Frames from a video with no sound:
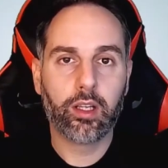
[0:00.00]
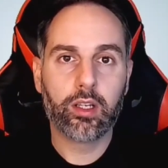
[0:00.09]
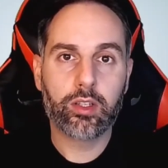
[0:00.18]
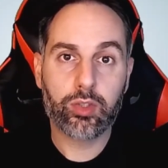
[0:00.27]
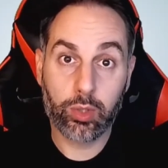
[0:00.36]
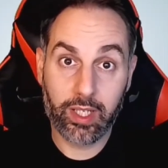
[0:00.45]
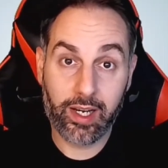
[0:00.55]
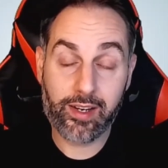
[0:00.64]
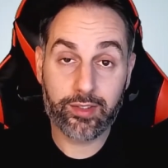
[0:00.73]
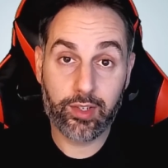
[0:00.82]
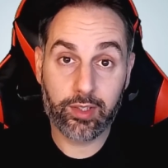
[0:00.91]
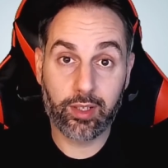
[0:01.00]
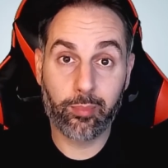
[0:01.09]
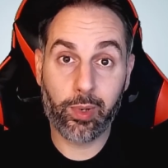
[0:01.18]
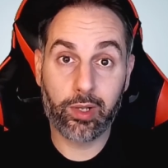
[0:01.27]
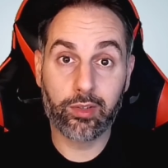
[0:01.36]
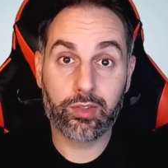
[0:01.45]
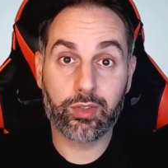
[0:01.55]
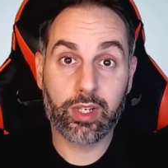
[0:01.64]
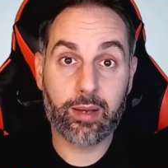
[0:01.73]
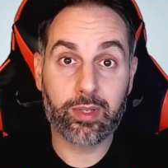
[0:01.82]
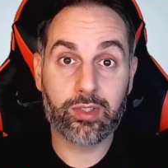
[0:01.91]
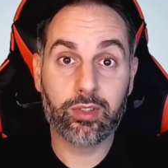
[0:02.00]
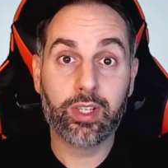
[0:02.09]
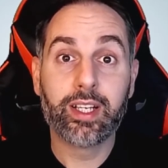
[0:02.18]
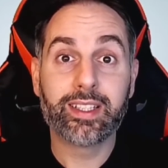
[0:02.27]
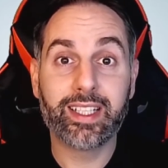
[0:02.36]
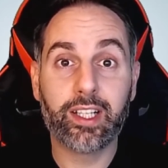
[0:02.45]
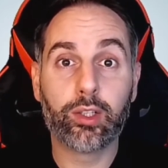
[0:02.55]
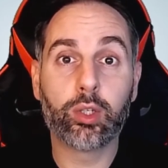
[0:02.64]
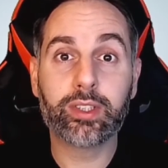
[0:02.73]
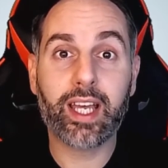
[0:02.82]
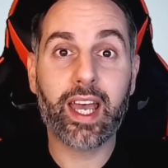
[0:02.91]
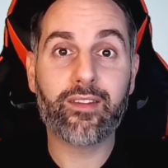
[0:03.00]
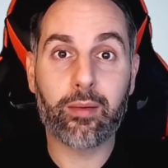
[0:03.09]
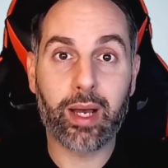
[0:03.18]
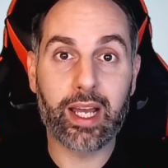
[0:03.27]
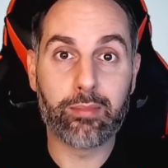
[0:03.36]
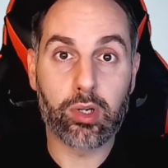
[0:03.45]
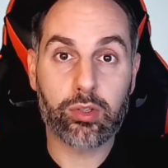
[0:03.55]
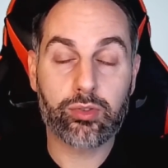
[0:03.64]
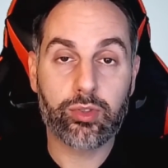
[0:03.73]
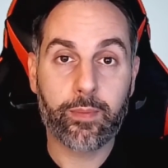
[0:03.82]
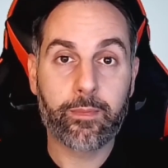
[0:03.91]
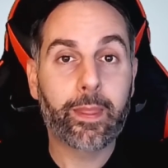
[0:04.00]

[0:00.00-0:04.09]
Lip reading: So there are certain products on Amazon that they don't have a Buy Box.